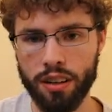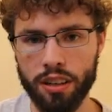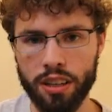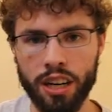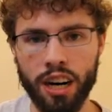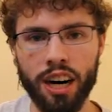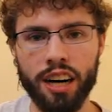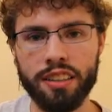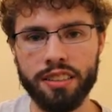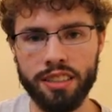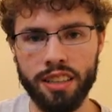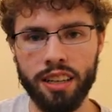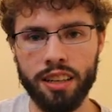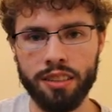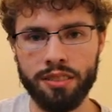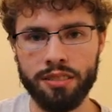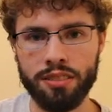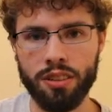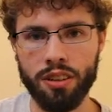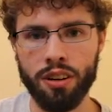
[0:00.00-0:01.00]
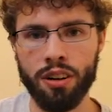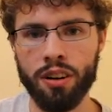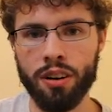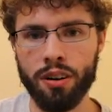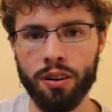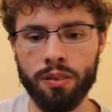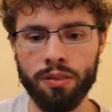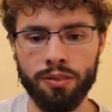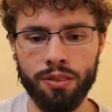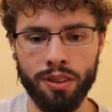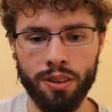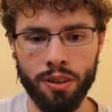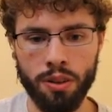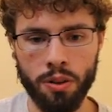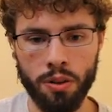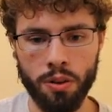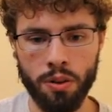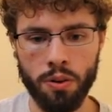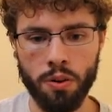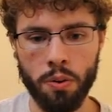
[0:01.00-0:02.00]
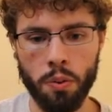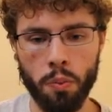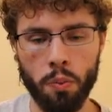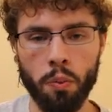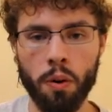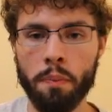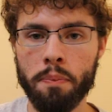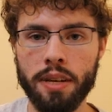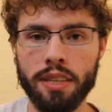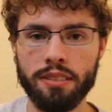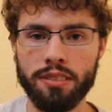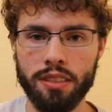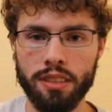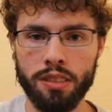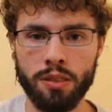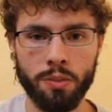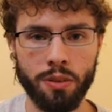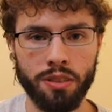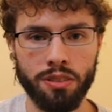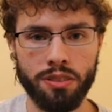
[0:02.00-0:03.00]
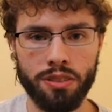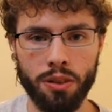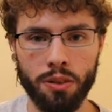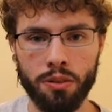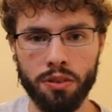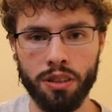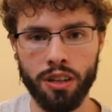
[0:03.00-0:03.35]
context of what makes this one so